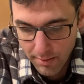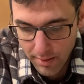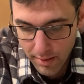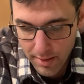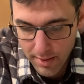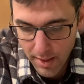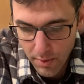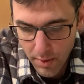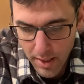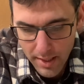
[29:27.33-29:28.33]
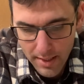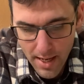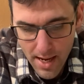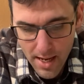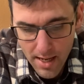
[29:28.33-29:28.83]
Looks like we're at
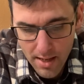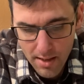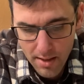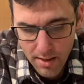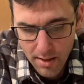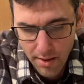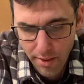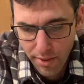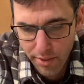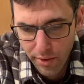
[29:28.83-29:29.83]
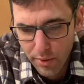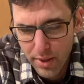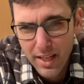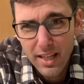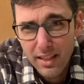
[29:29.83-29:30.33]
day
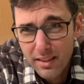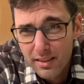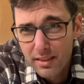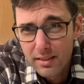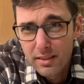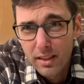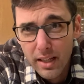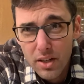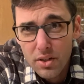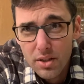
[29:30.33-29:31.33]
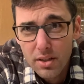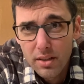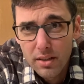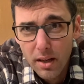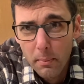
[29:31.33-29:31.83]
30-ish,
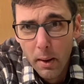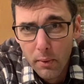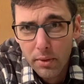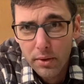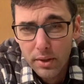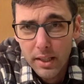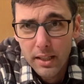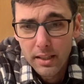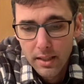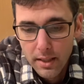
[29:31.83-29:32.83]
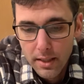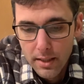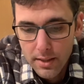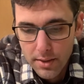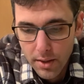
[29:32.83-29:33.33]
about 30.
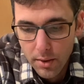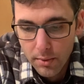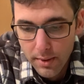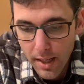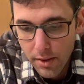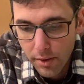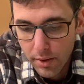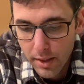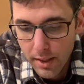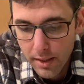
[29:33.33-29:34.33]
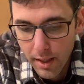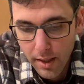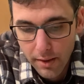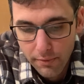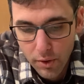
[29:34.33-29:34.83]
So day 30,
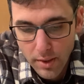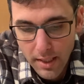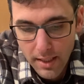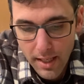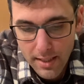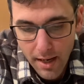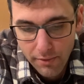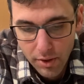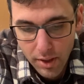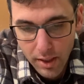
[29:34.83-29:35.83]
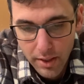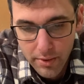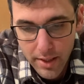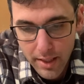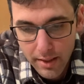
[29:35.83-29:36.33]
14 days after
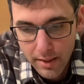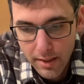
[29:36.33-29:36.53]
clearing.